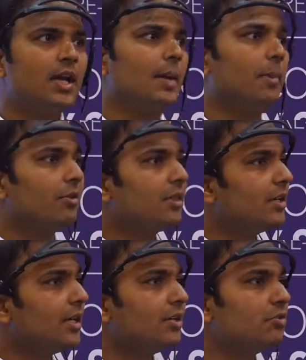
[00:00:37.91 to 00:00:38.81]
about
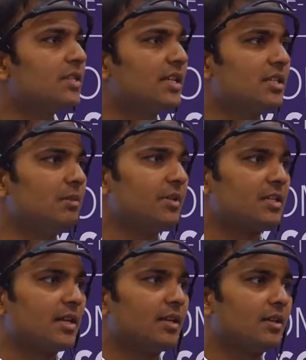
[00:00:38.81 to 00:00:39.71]
30 to
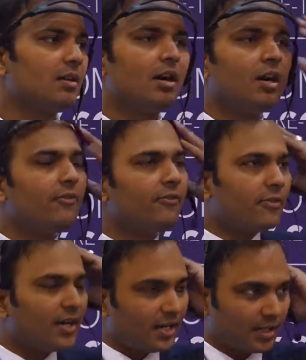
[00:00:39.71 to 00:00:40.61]
60% of
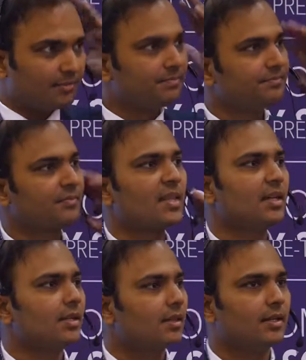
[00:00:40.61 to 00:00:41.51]

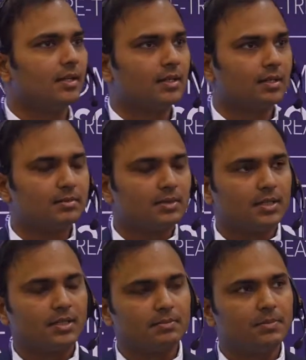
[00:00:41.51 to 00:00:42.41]

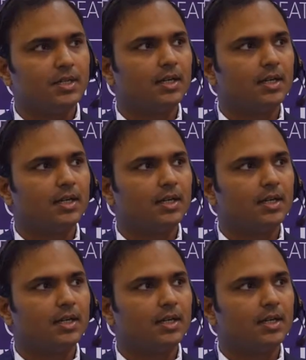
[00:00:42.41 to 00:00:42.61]
the